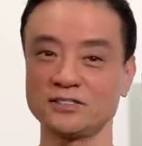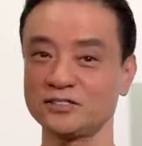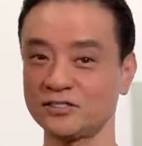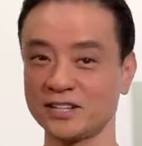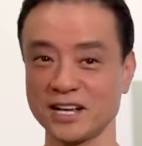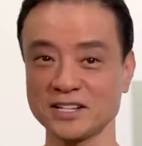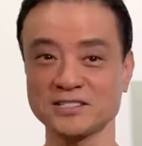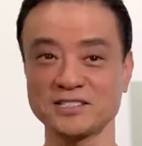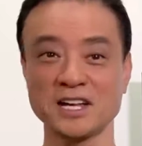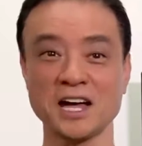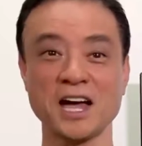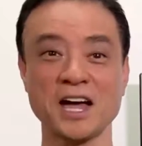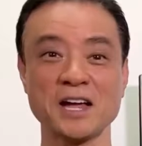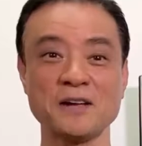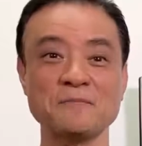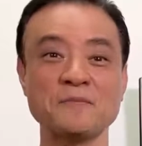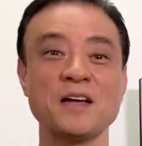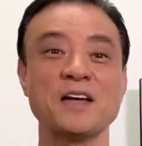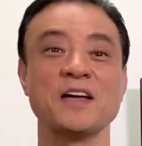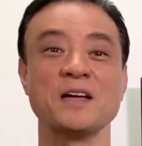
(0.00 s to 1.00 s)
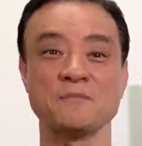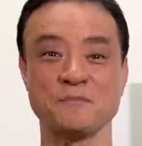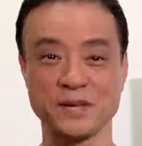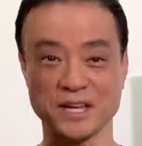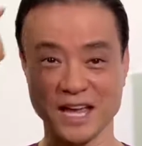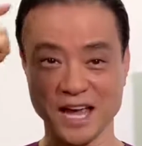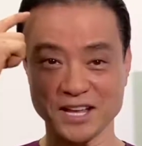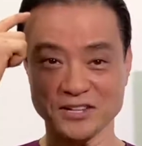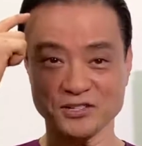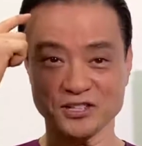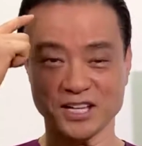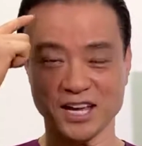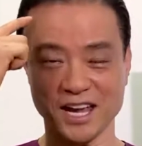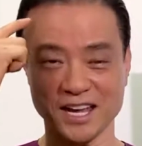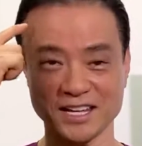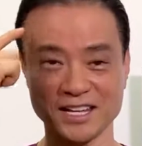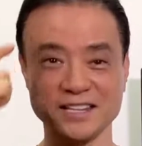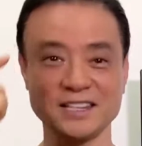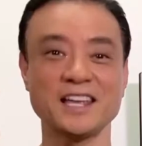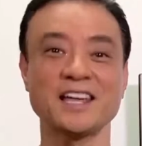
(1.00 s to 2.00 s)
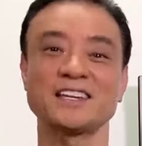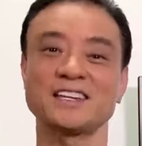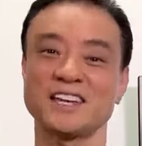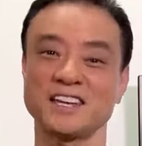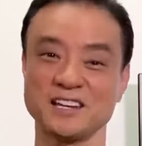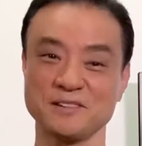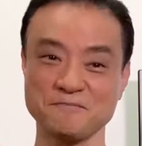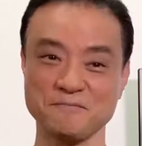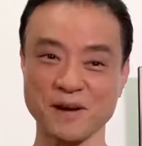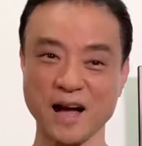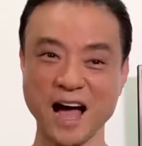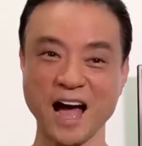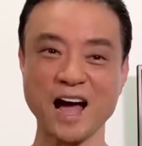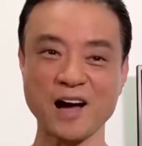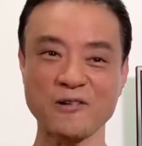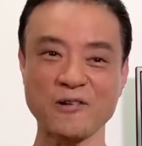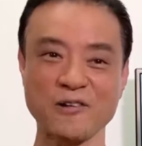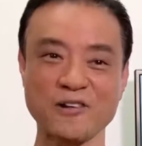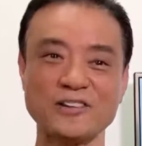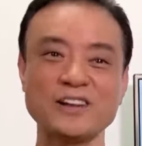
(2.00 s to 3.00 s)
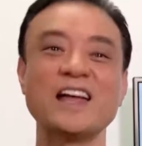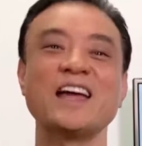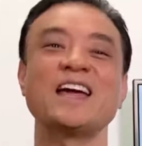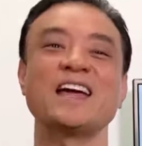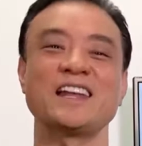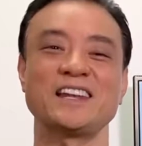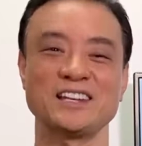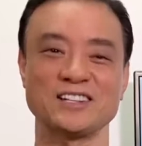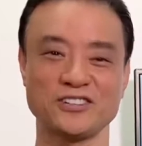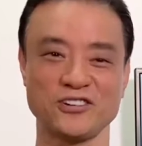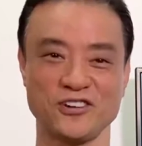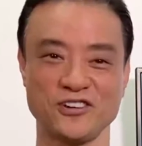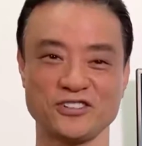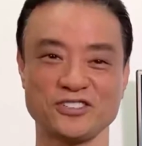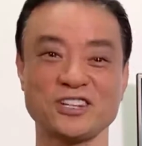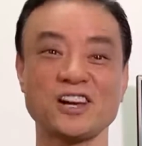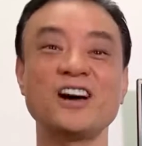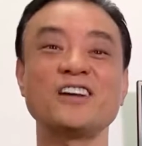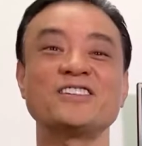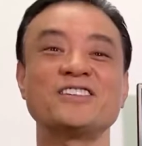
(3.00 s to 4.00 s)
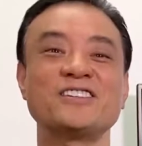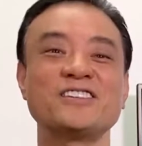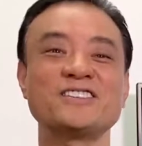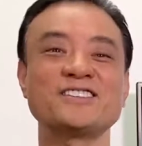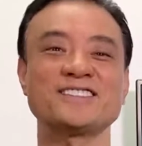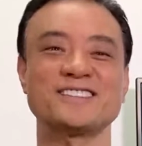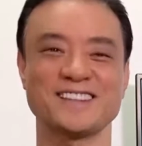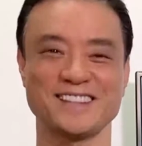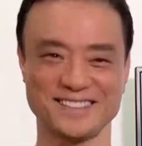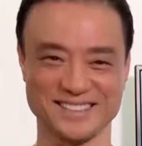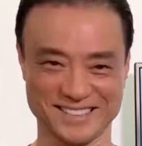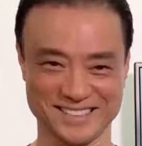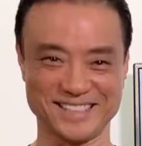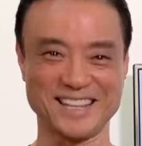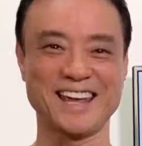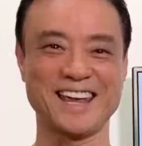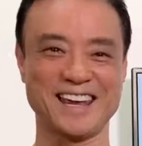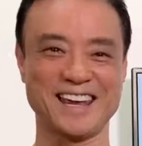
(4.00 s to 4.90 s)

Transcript: next time, be educated, get empowered, and encourage others today.